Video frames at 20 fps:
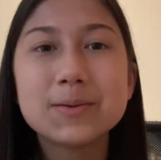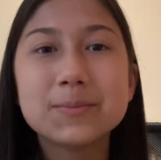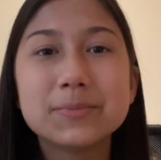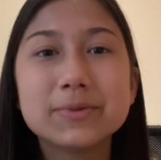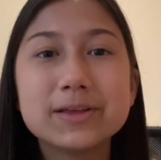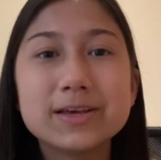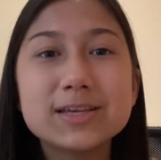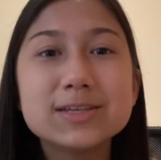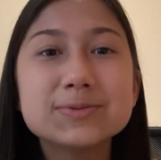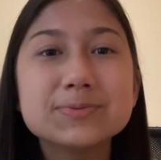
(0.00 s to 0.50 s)

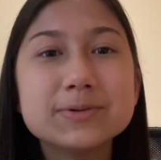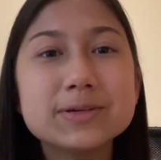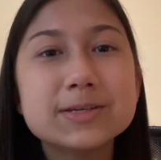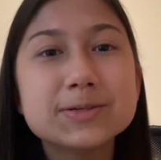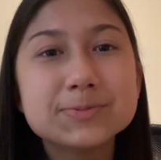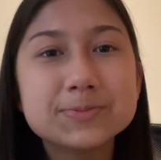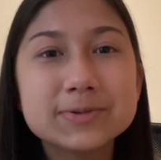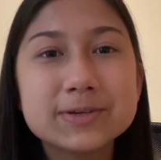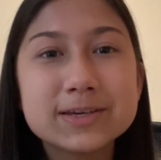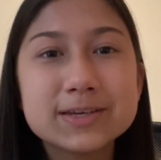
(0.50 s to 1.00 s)
Please,
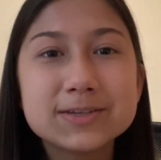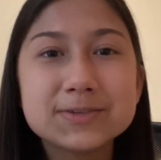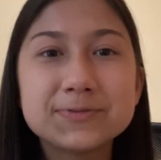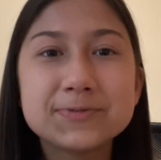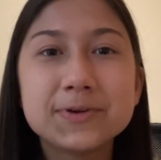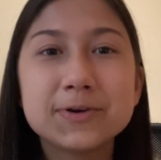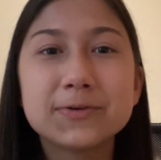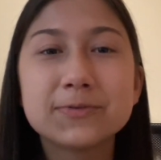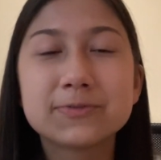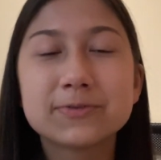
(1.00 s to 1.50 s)
please, please
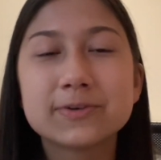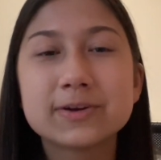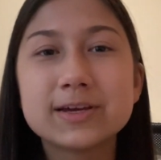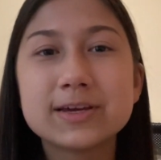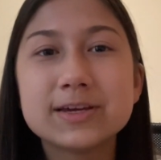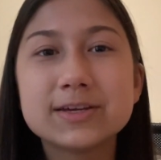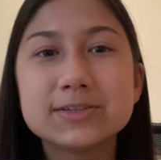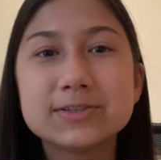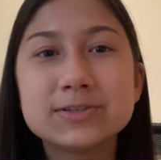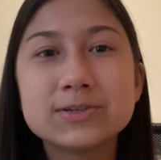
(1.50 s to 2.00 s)
feel
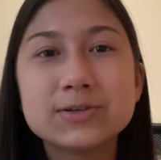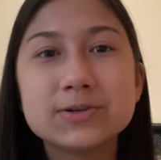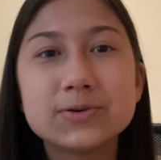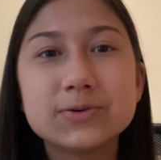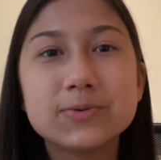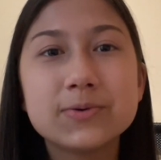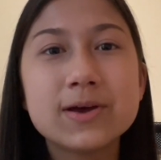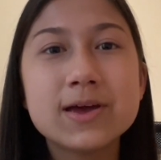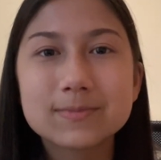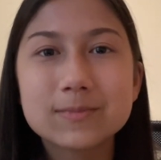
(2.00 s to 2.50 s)
free
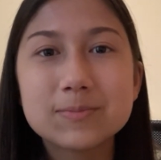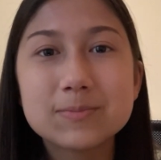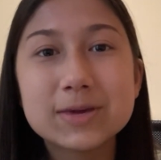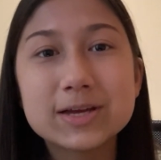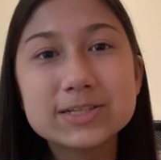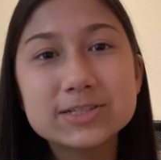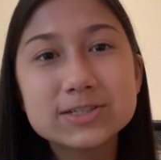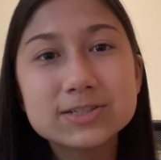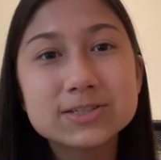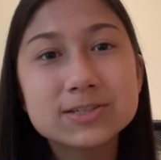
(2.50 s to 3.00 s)
to
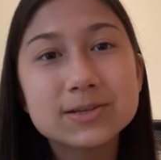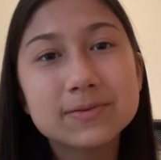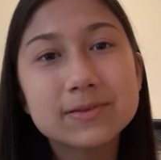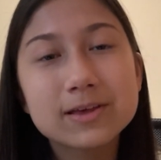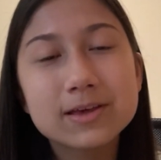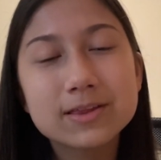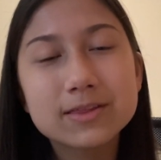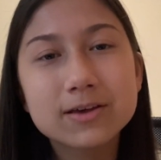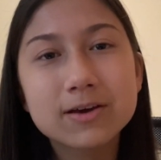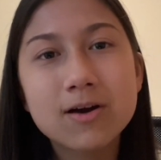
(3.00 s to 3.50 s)
mention
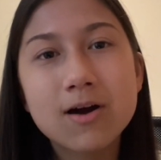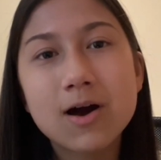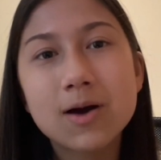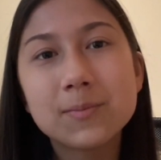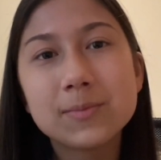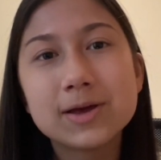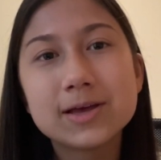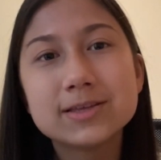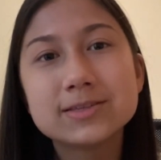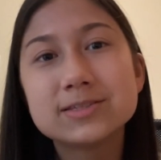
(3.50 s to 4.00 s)
something in the
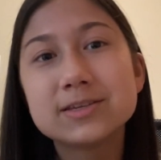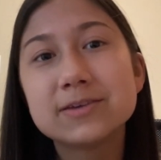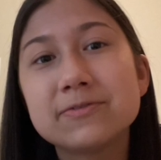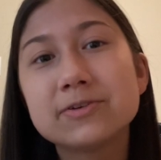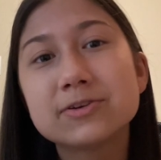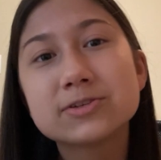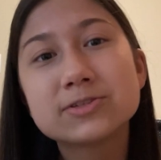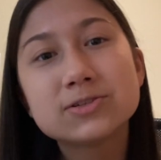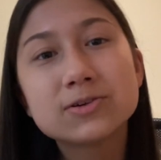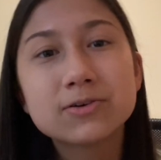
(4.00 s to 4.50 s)
comments
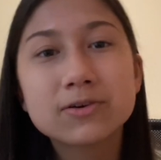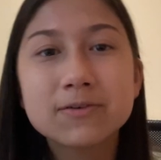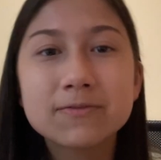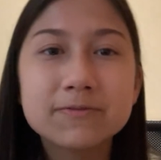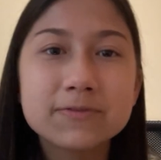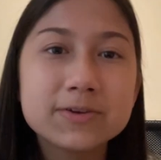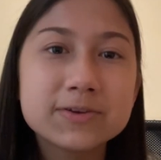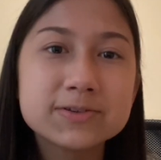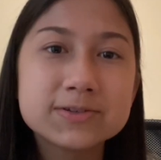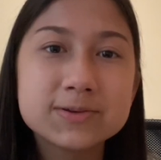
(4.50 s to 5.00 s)
you're still
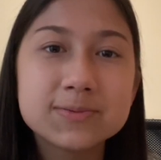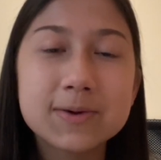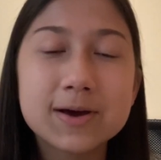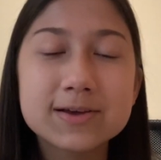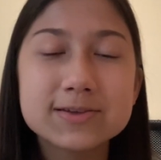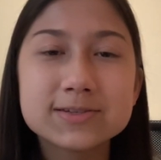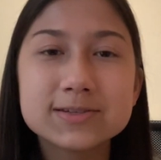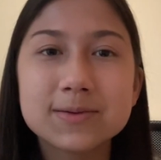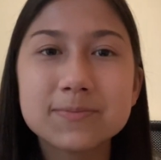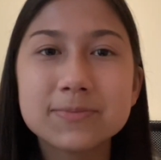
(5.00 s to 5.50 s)
confused
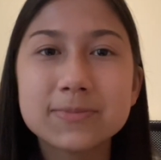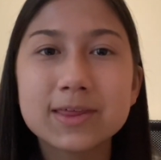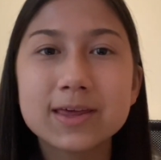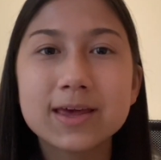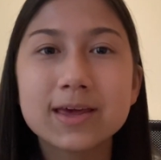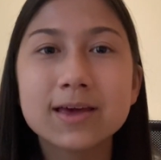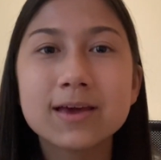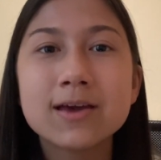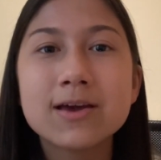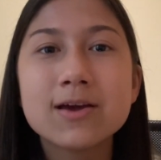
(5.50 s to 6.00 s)
about
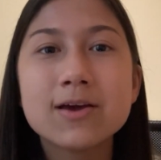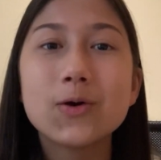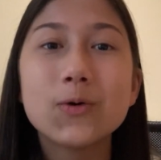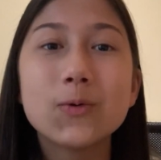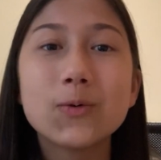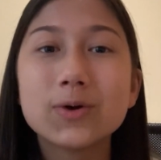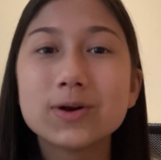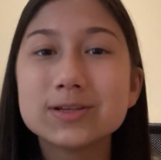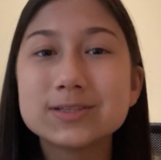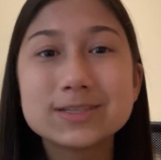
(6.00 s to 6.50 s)
something,
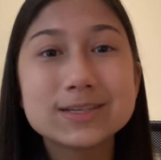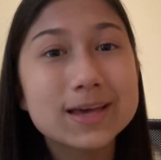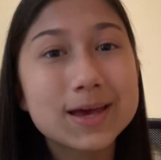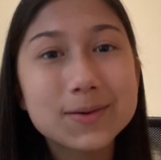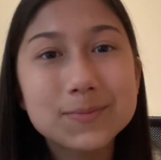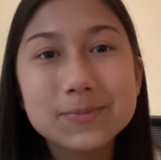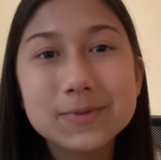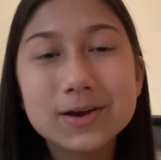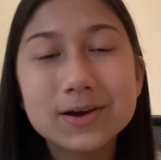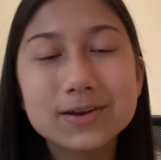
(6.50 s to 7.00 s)
or
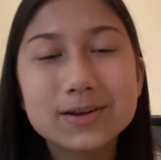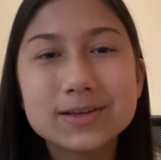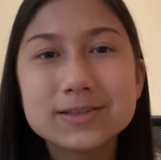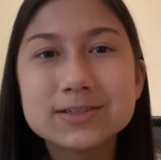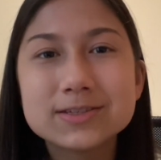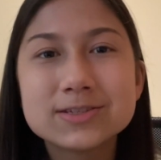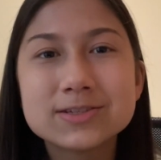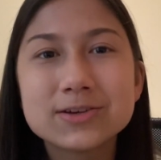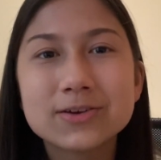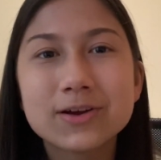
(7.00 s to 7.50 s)
DM me on
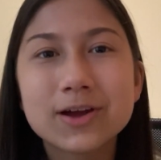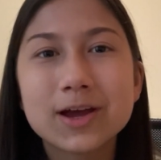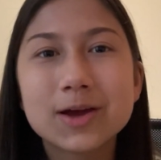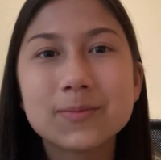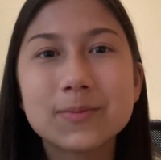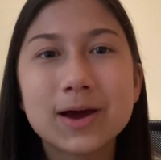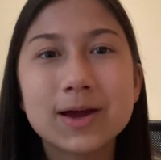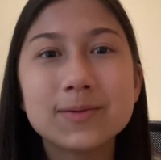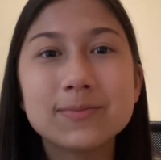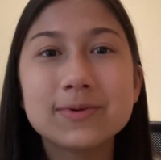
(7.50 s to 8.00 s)
Instagram.
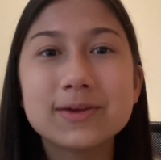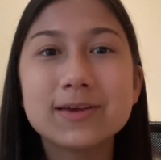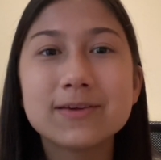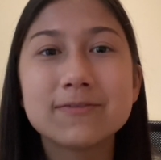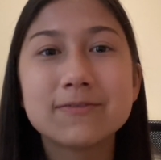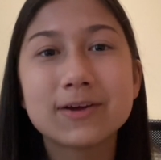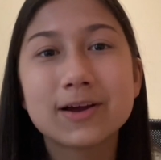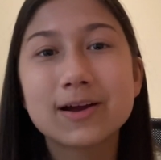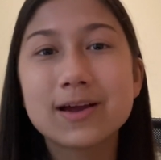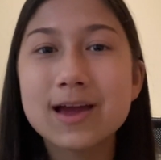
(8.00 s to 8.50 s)
I'd be
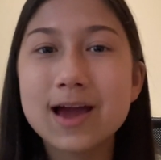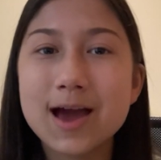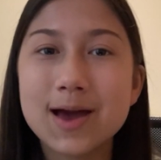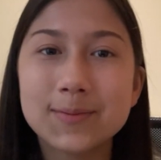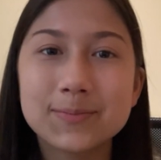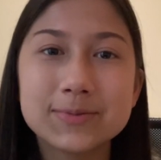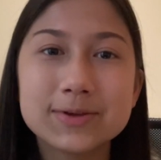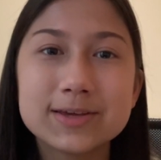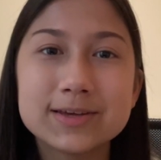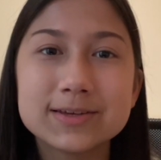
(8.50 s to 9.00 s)
very
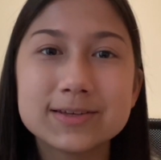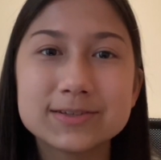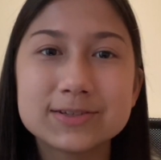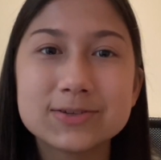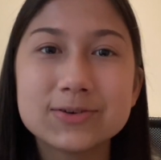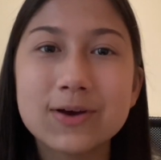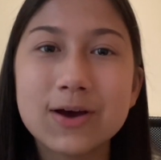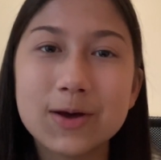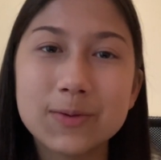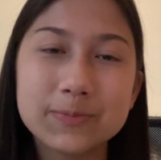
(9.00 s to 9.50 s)
happy
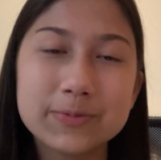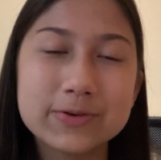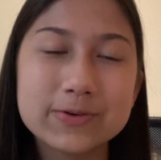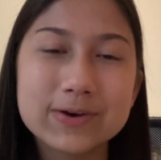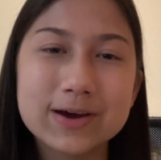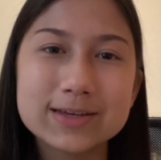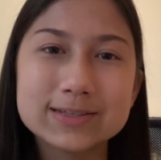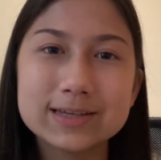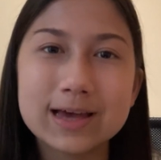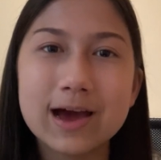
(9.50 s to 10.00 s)
to help you
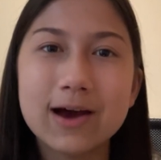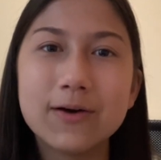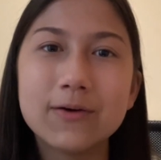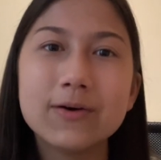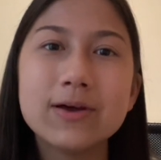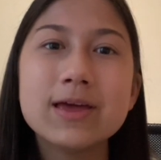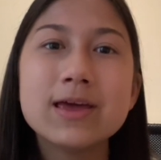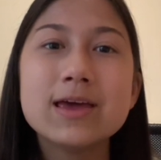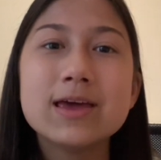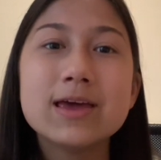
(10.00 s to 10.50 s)
guys
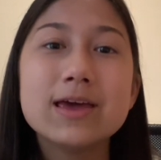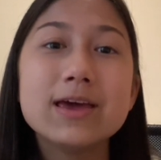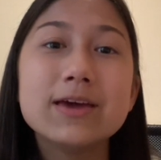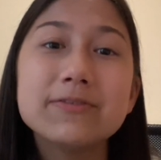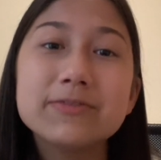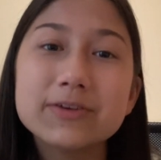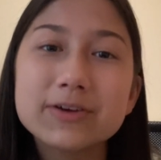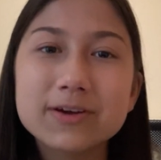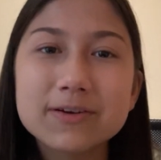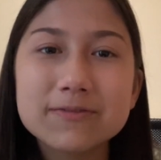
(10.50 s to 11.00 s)
out
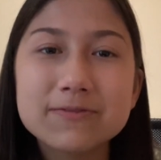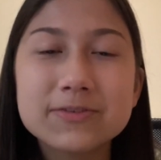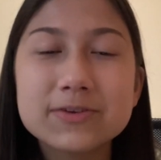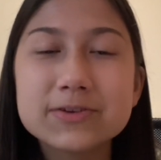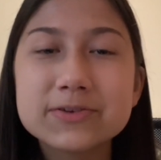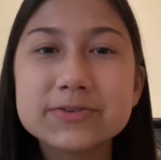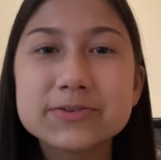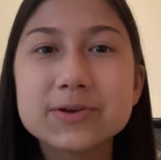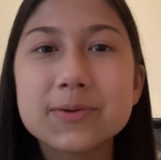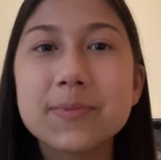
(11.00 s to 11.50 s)
if you're
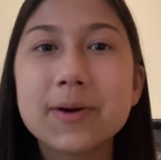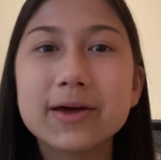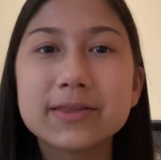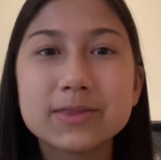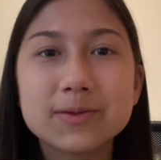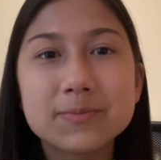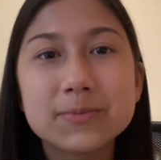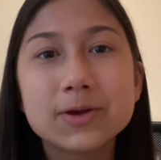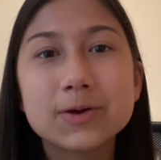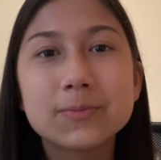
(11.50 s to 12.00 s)
confused about
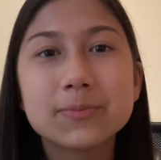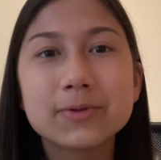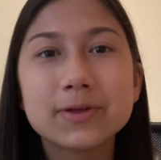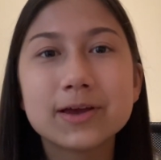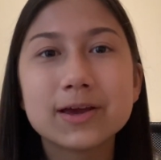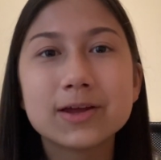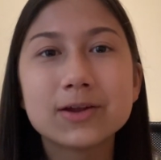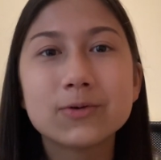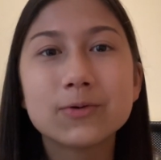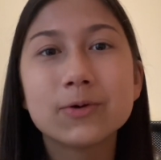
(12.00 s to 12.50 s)
the meal
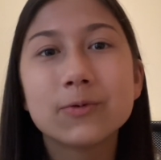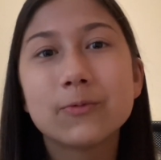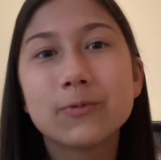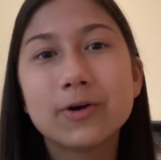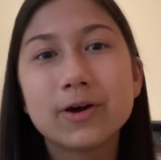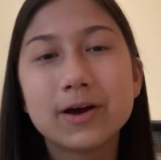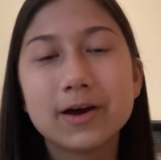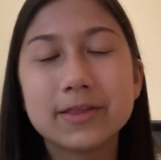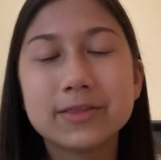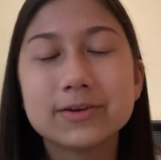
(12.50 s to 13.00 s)
plan or
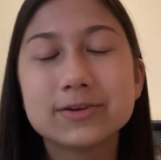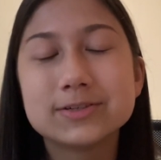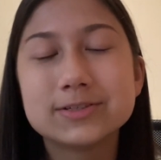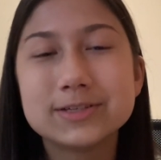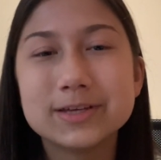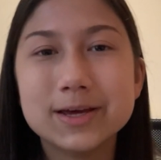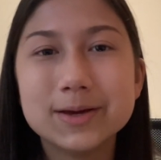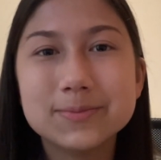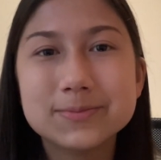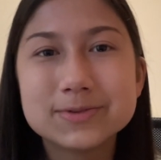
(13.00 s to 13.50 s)
want other
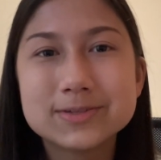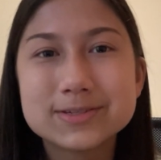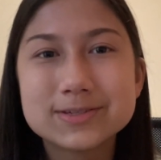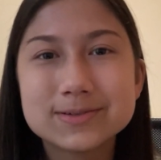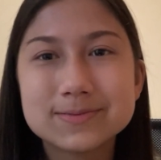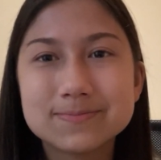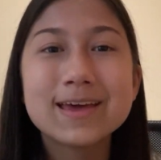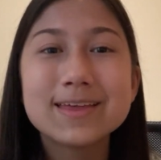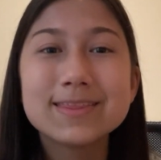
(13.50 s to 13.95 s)
tips.